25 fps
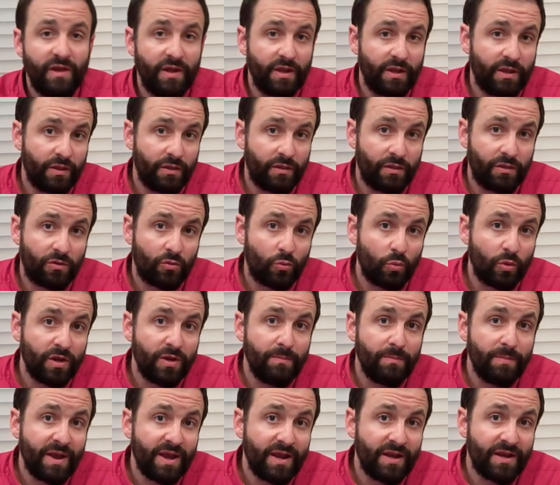in three
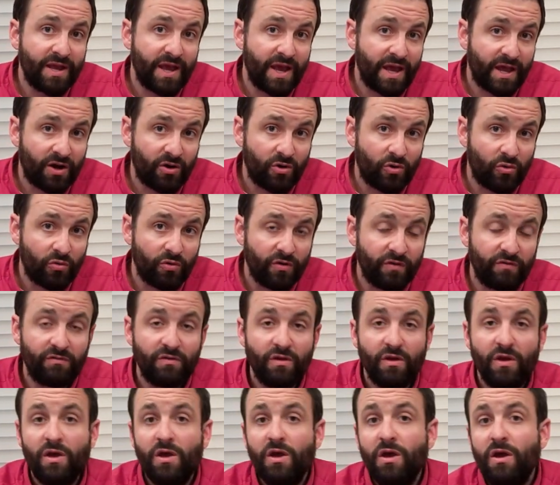main categories.